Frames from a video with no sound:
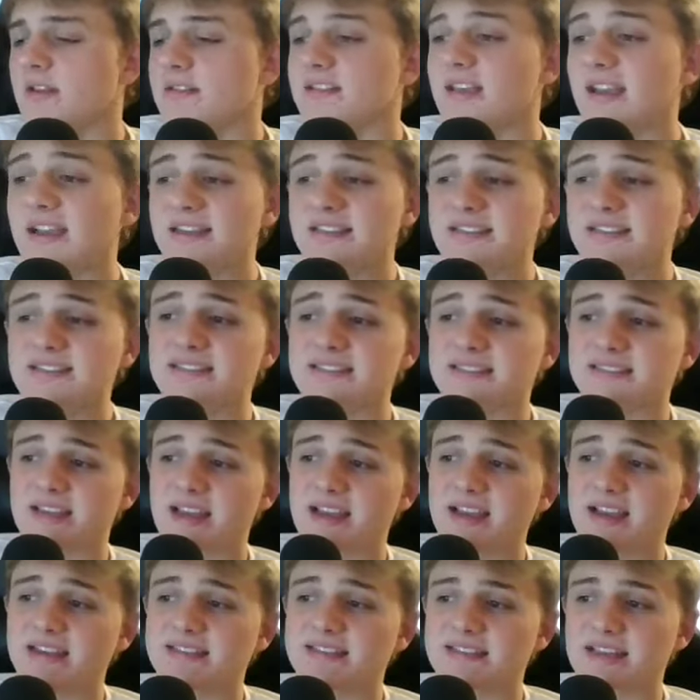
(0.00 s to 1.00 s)
Texas
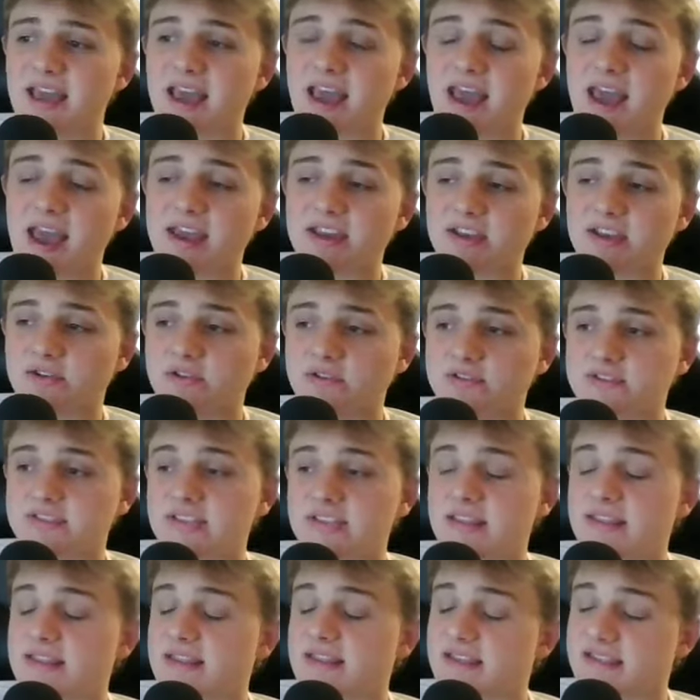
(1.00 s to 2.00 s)
Tech is at
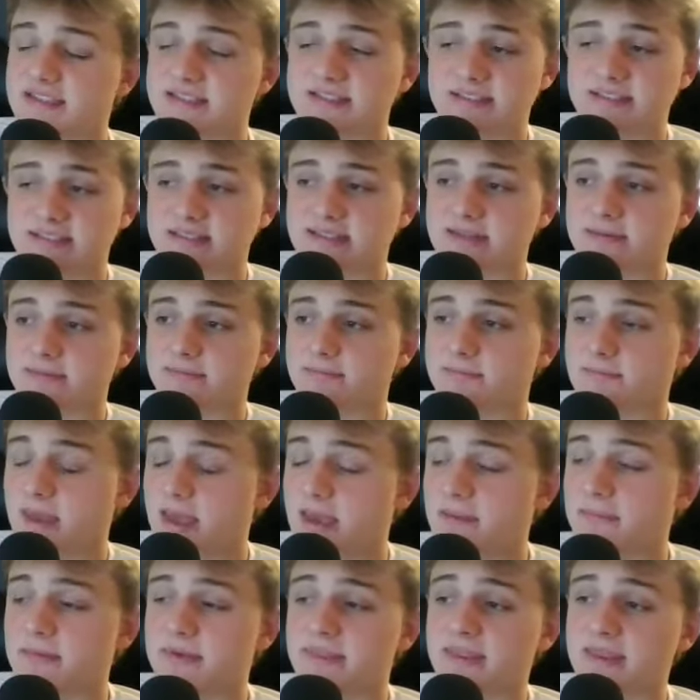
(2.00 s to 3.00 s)
Houston. This is
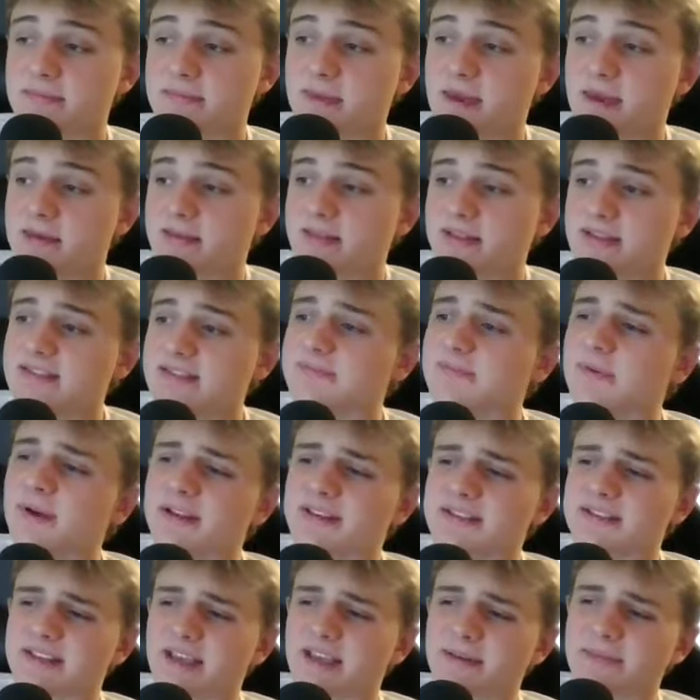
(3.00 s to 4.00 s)
maybe the this is probably
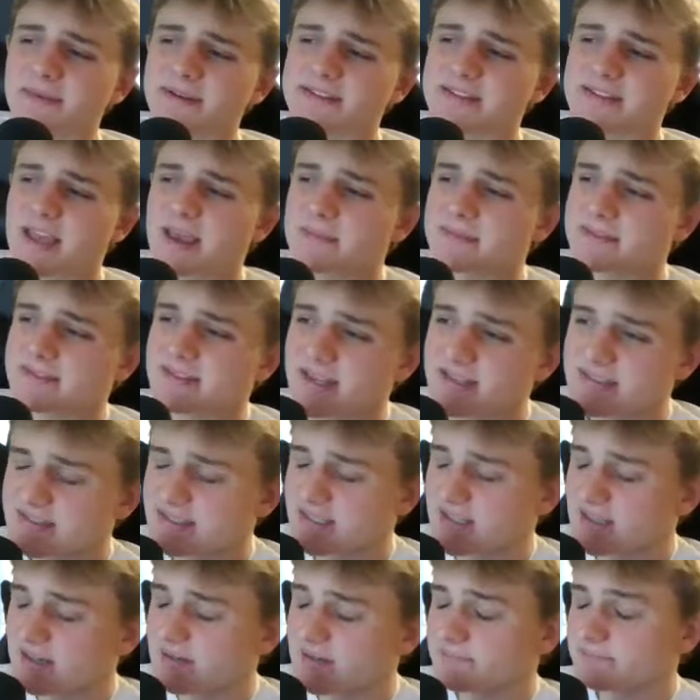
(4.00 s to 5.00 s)
the second best game besides
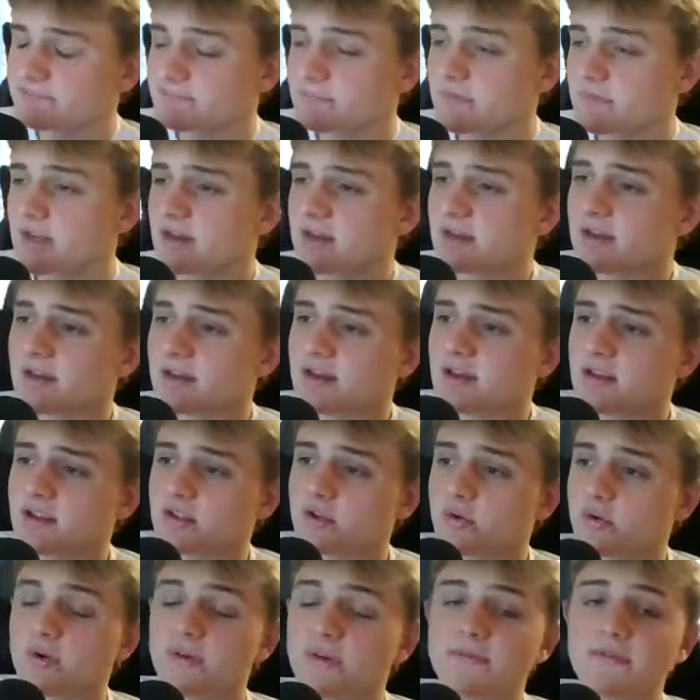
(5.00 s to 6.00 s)
the
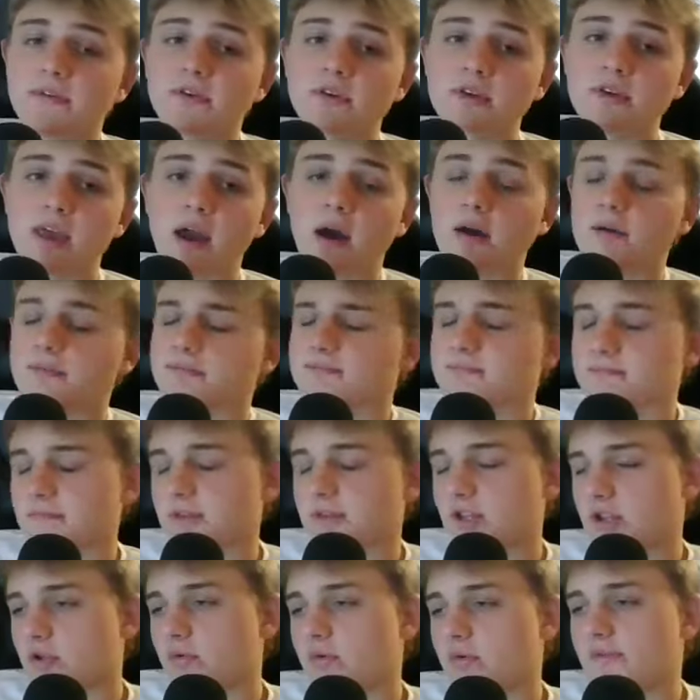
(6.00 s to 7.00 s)
Louisville game, uh,
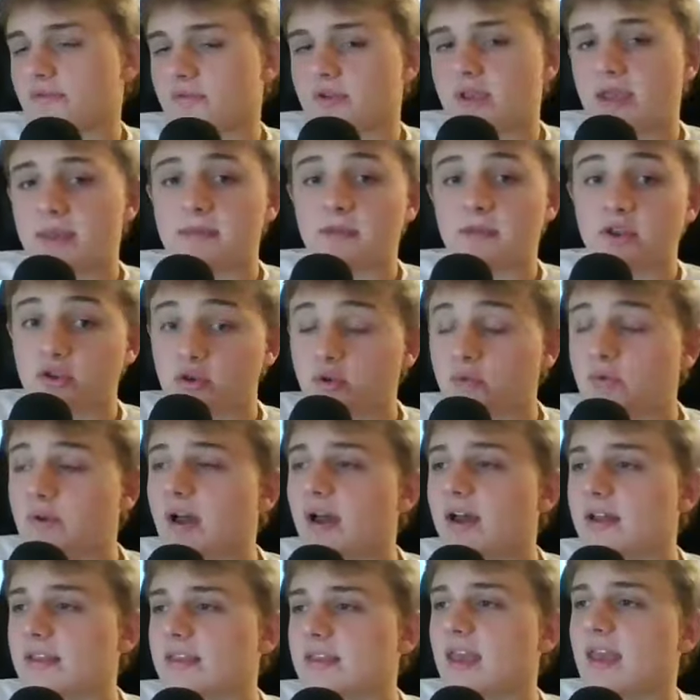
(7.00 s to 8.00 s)
the Louisville game, the
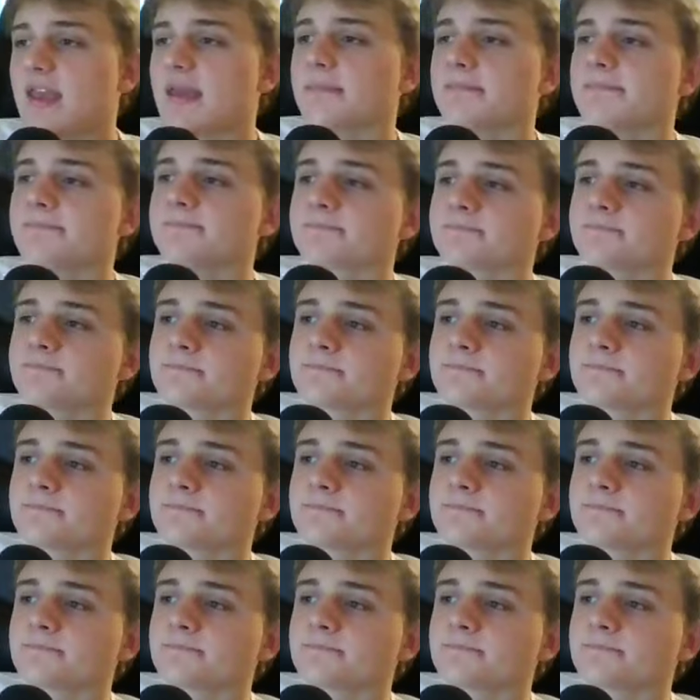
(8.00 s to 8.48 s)
UConn game.